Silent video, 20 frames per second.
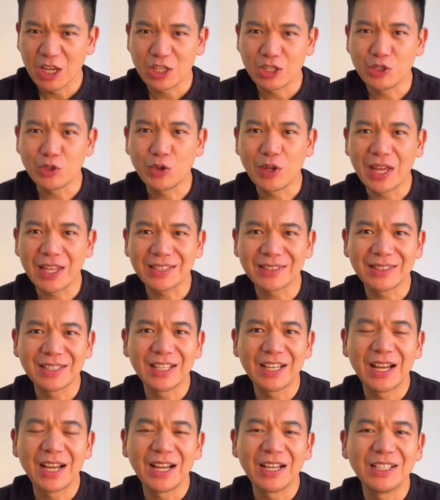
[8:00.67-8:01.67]
you get
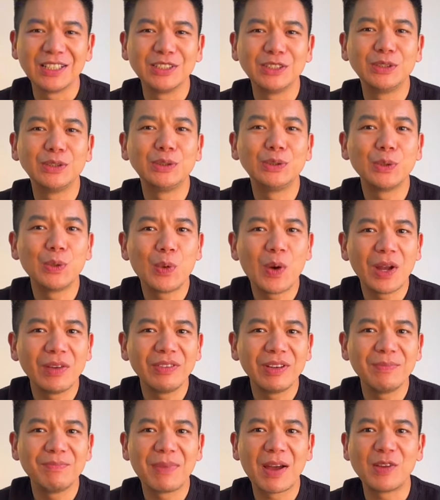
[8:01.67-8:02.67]

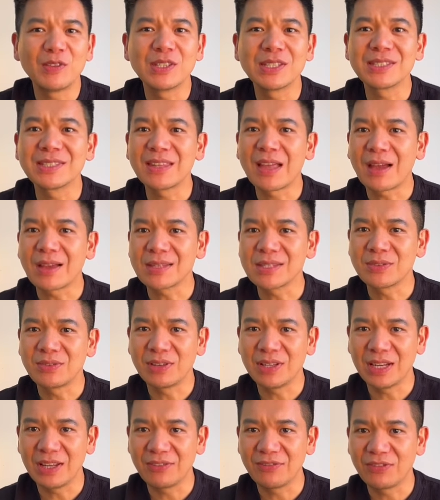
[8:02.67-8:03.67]
200 pounds tax
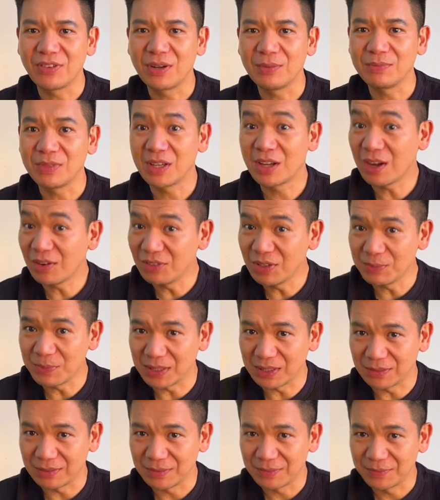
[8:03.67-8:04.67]
relief from the government.